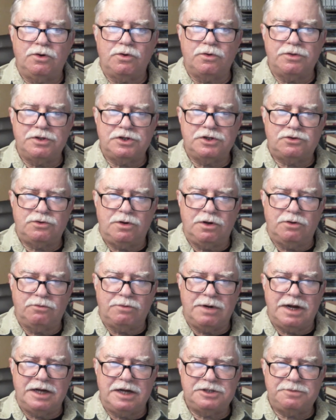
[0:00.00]
or the strong
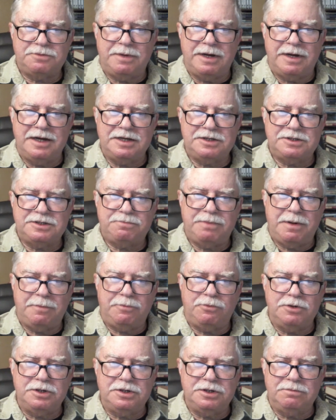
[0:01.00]
rye spice,
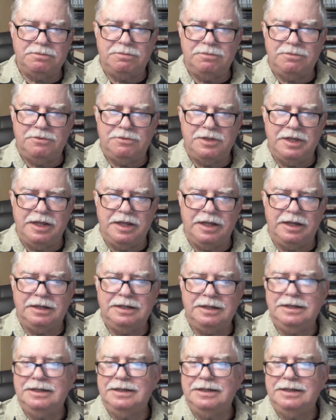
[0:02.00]
peppery thing,